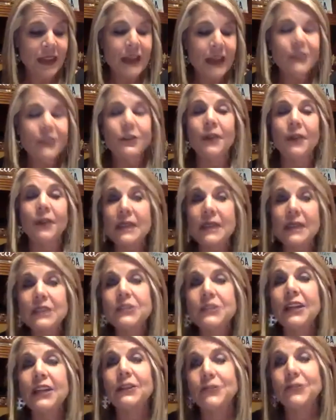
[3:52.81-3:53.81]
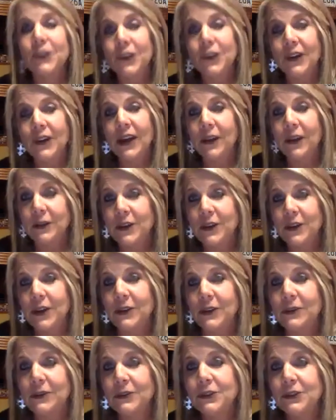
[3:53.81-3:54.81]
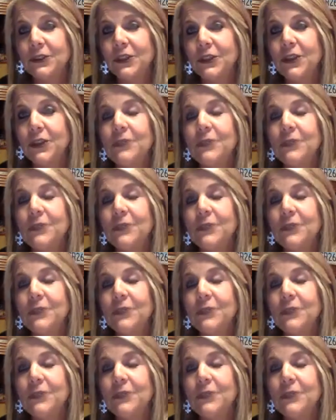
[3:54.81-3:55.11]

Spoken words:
So I reached out to her health coach,